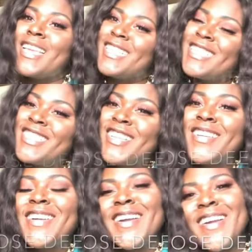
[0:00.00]
it's your
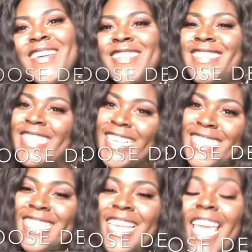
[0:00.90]
girl
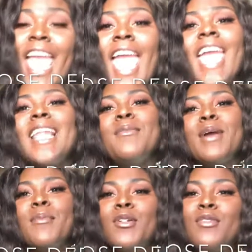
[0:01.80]
Destinee, and I'm
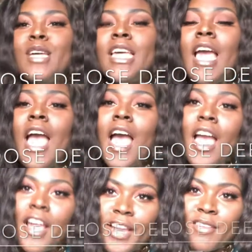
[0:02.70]
coming with
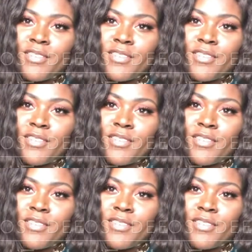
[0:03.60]
a hair